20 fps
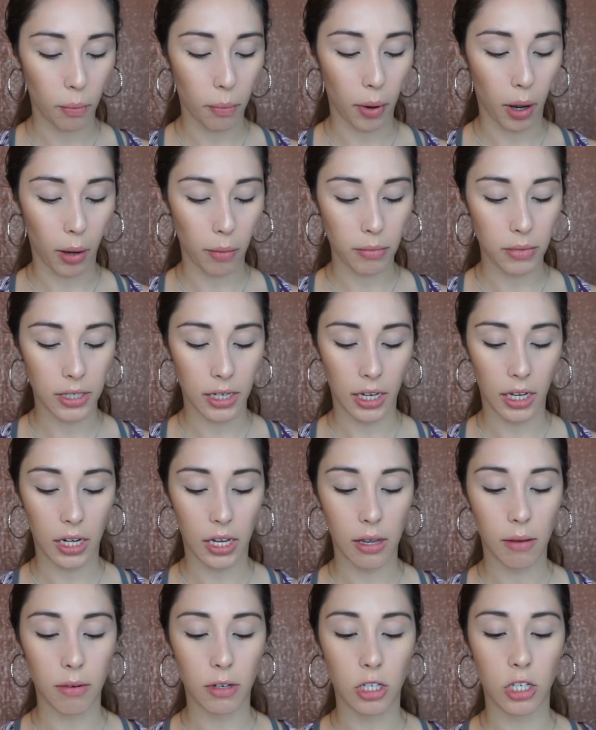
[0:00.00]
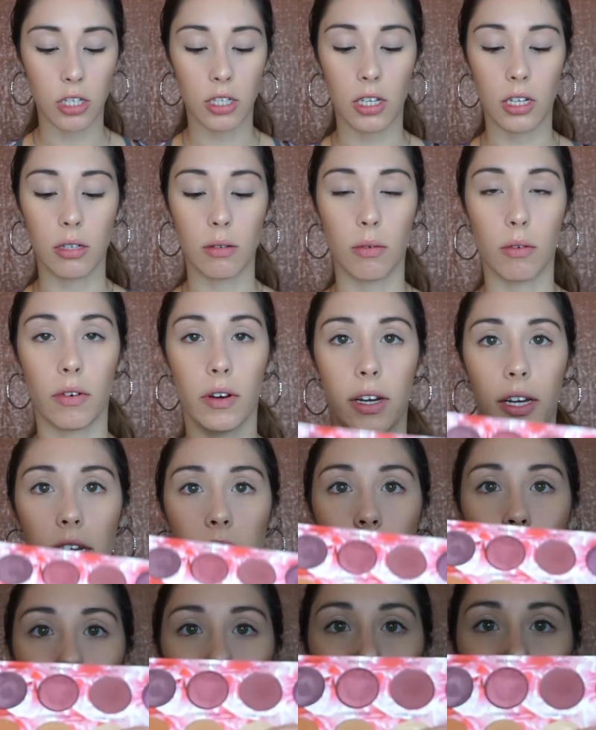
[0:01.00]
Bomb Diggity, which is this one right
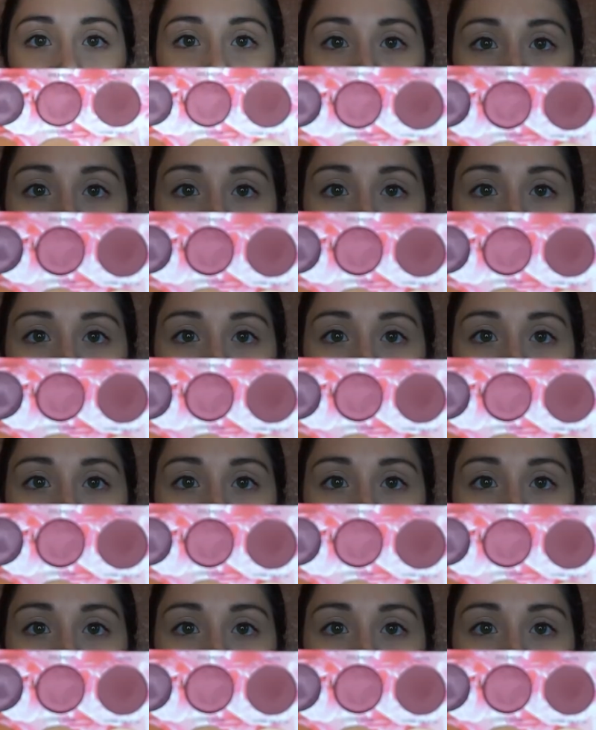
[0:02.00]
here.